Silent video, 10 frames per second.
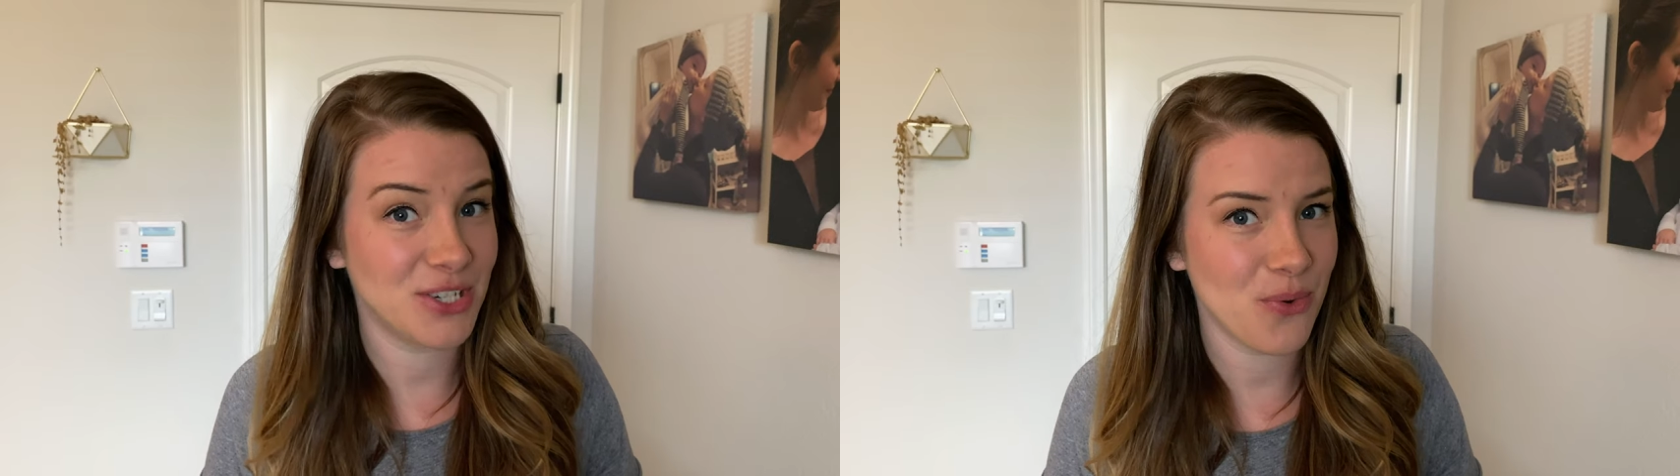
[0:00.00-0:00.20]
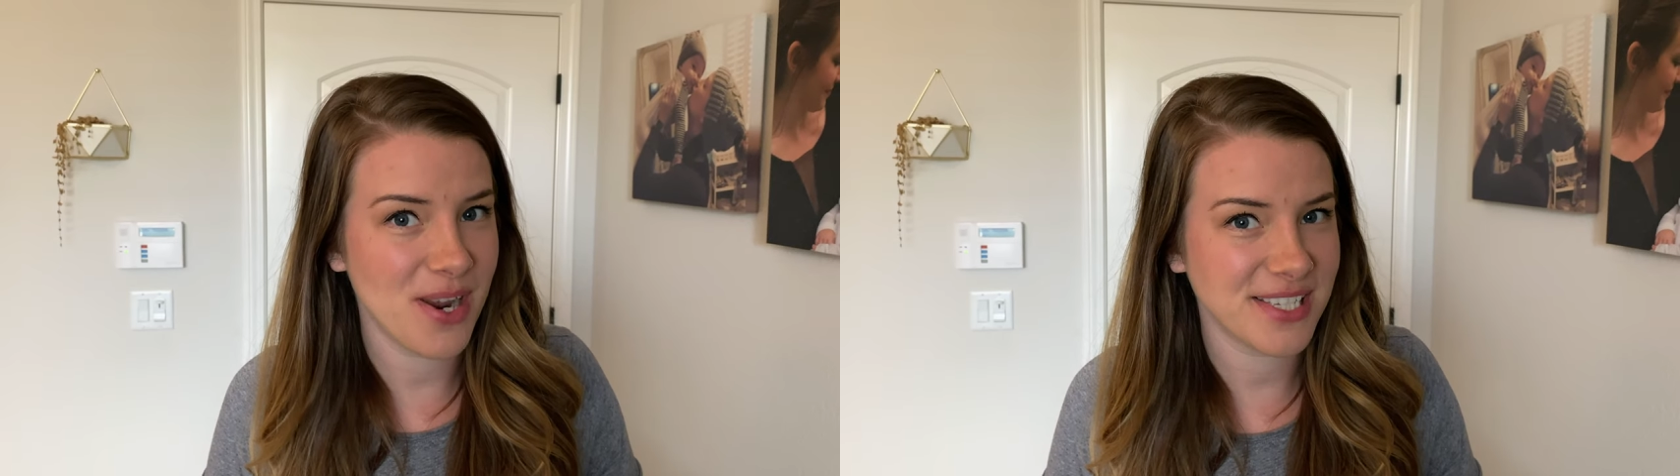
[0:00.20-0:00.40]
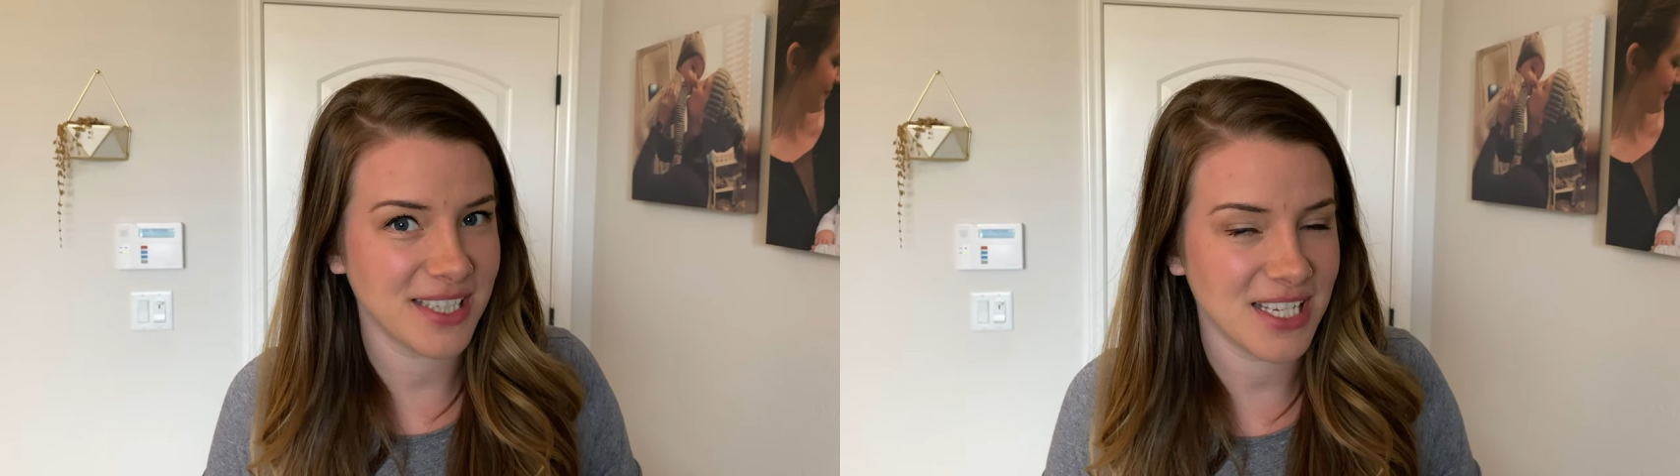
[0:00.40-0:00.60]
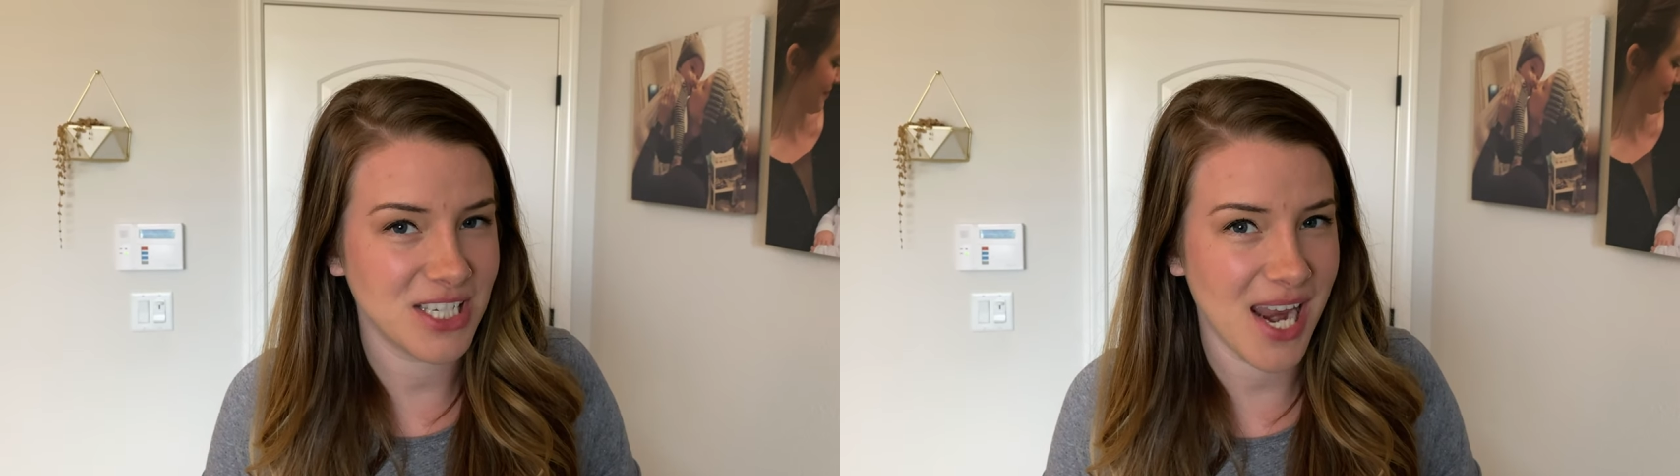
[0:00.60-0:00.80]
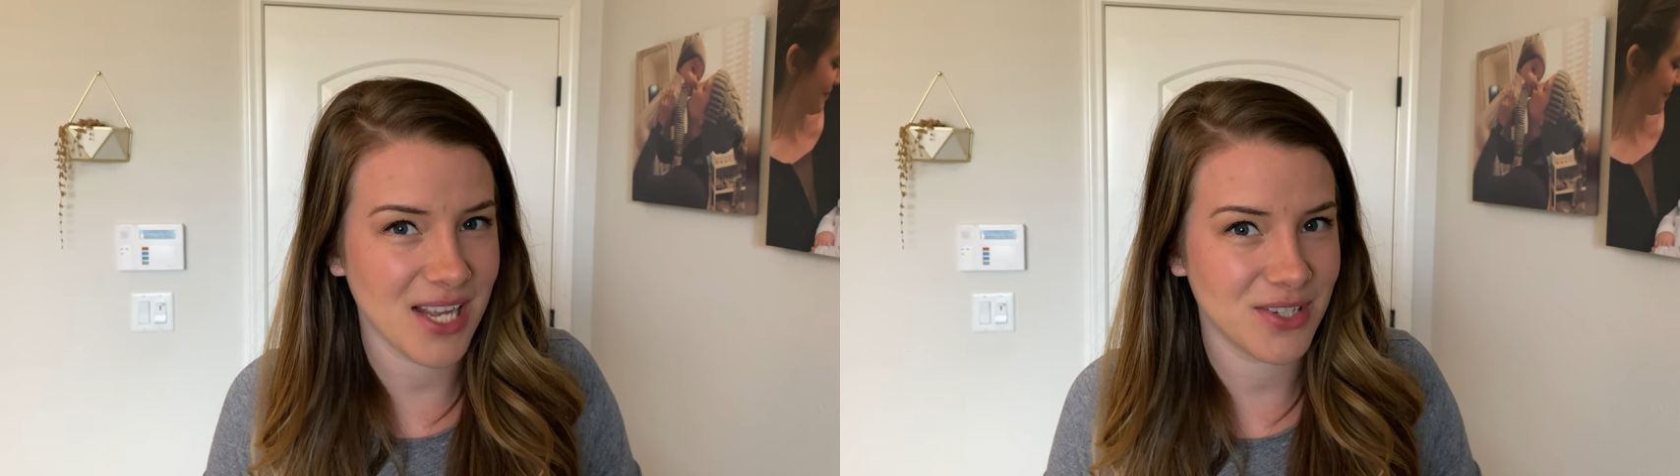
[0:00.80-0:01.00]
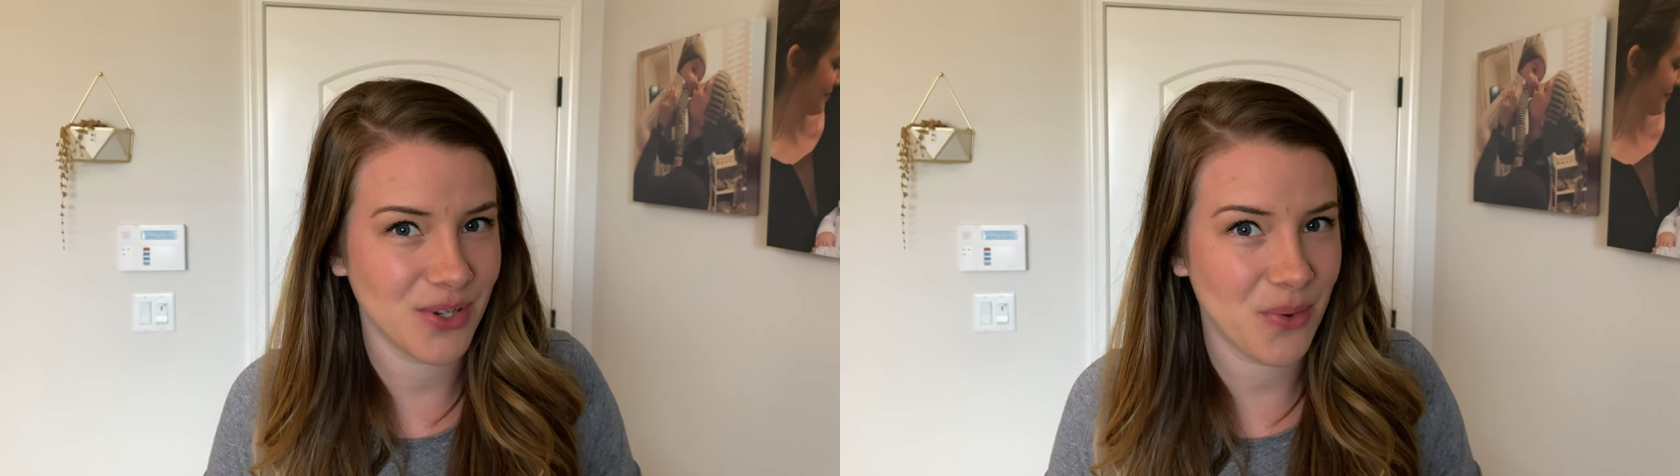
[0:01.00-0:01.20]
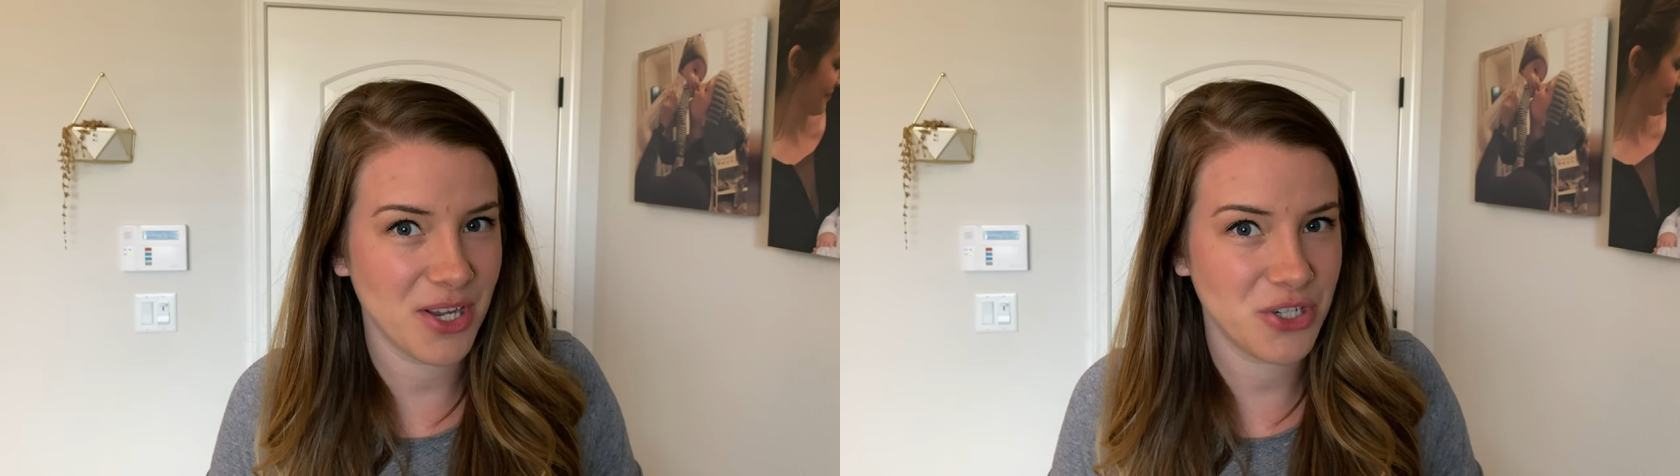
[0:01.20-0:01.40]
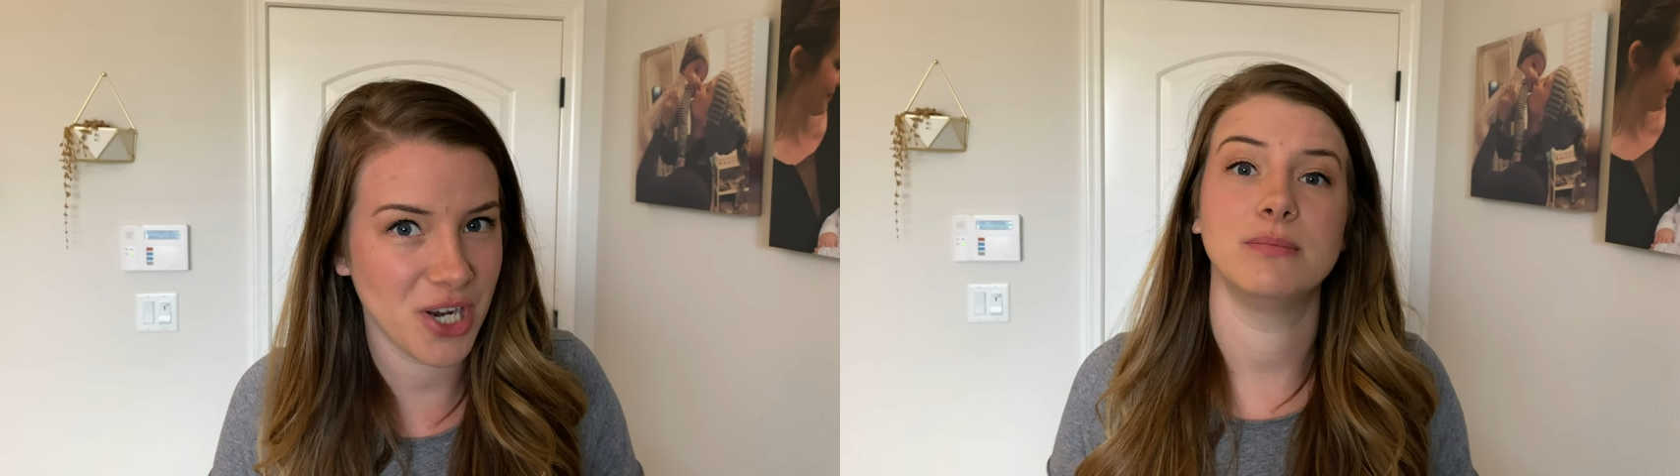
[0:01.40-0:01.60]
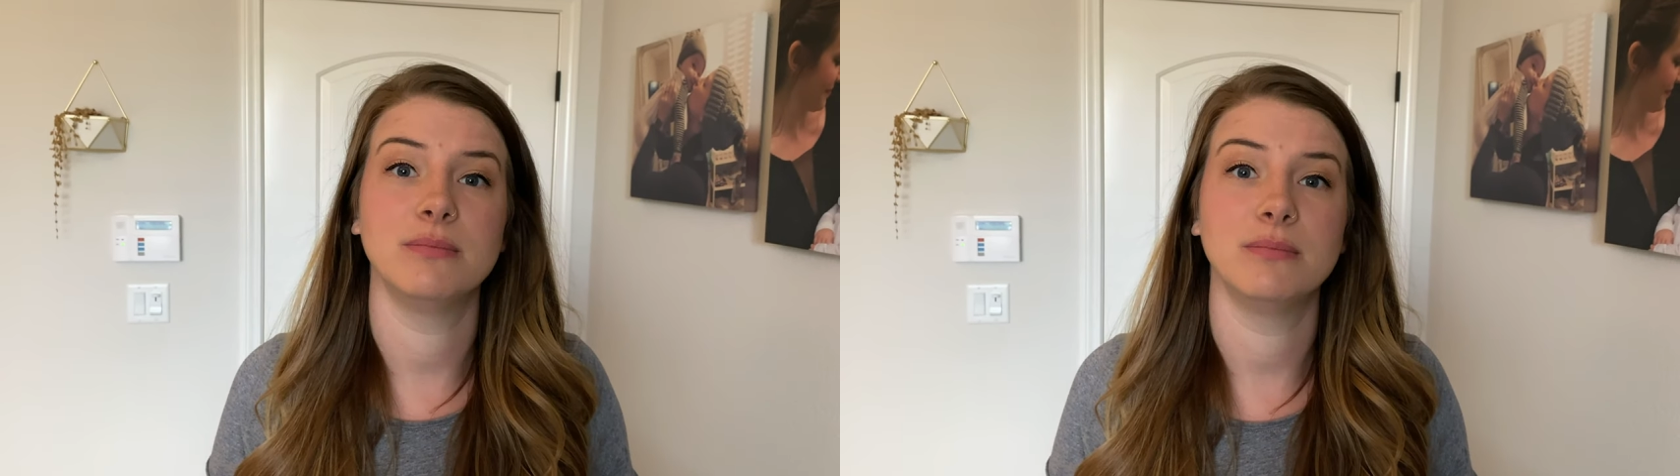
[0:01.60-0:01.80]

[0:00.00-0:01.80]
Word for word: the toys unless you answer the question.